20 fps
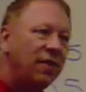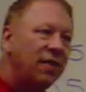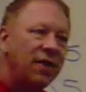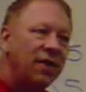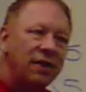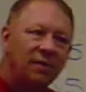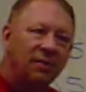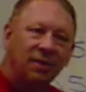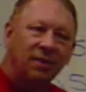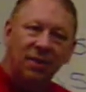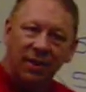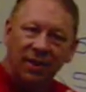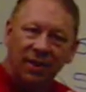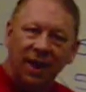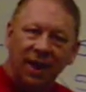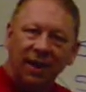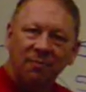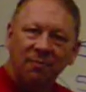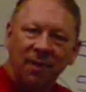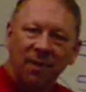then
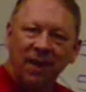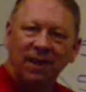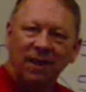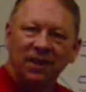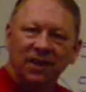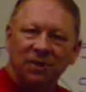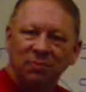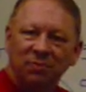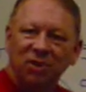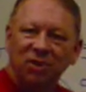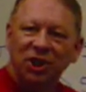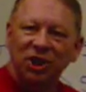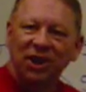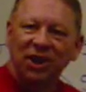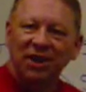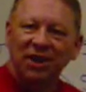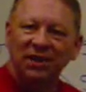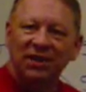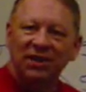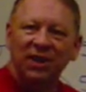they made these
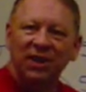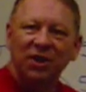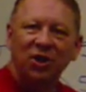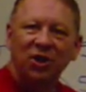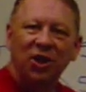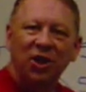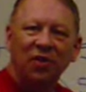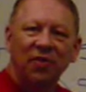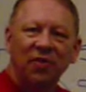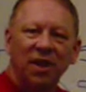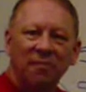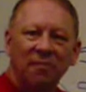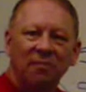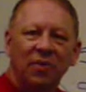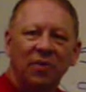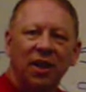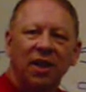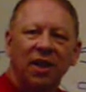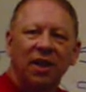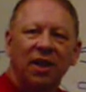machines. They called them
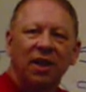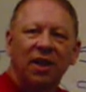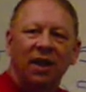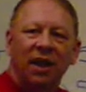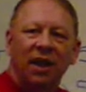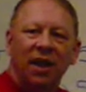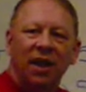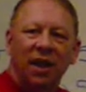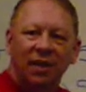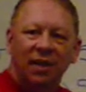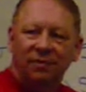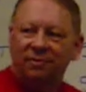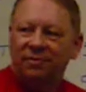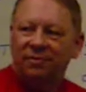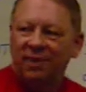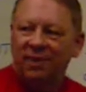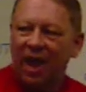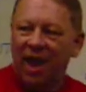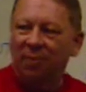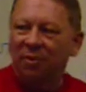
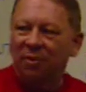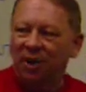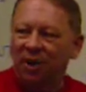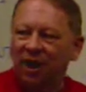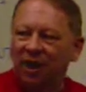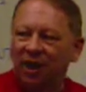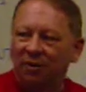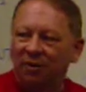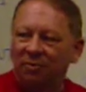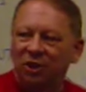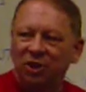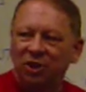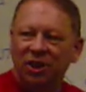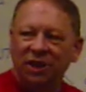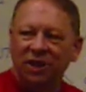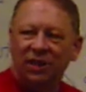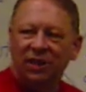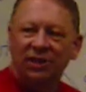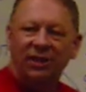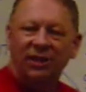tabulating
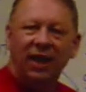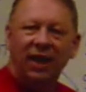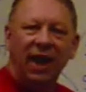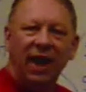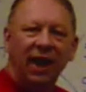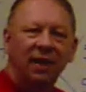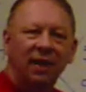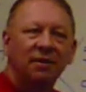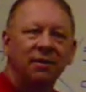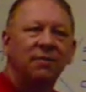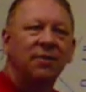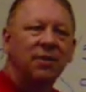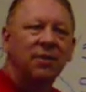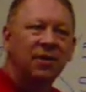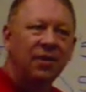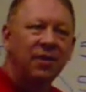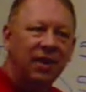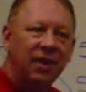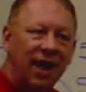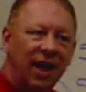machines, and
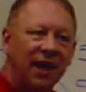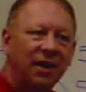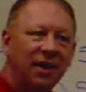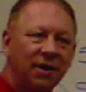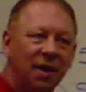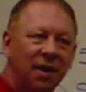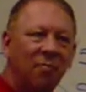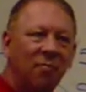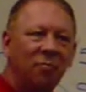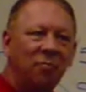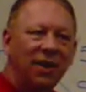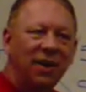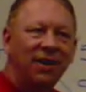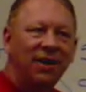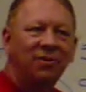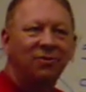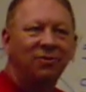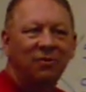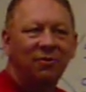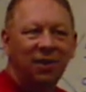they had a company
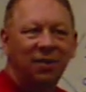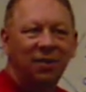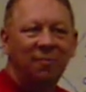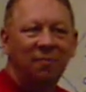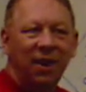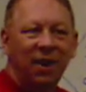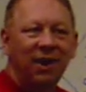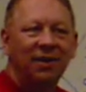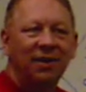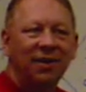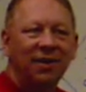that made